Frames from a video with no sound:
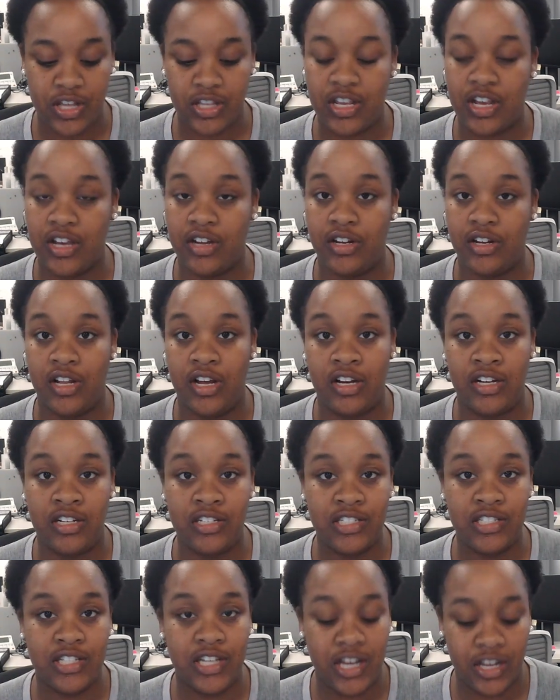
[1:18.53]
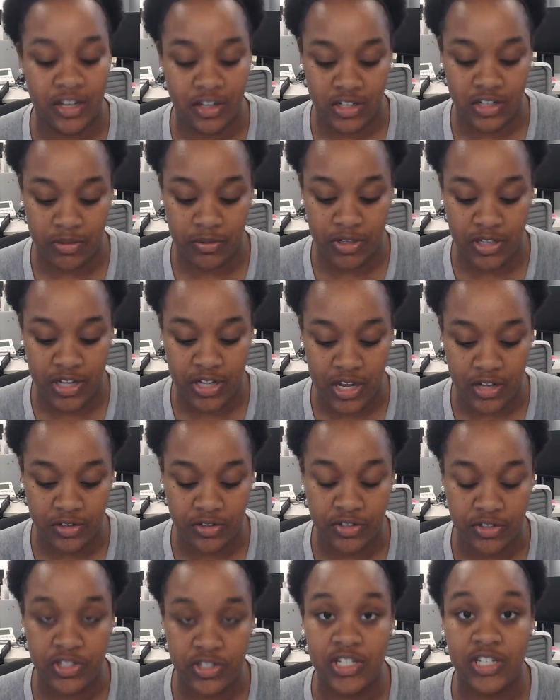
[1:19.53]
catalogs, academic
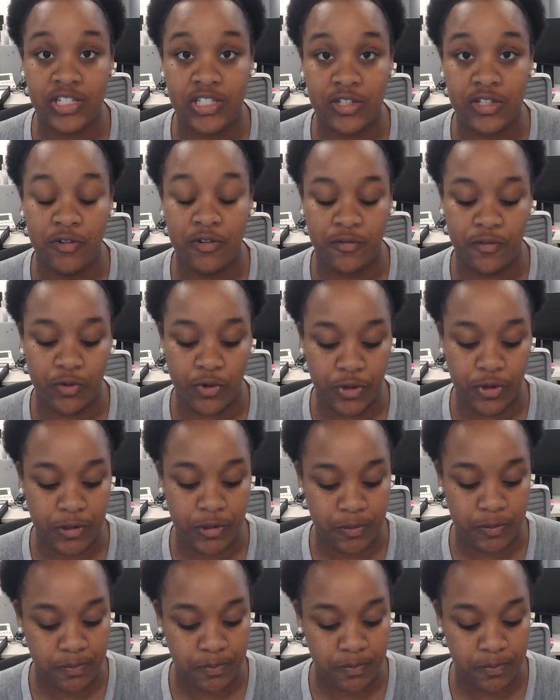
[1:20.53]
calendars, and so forth.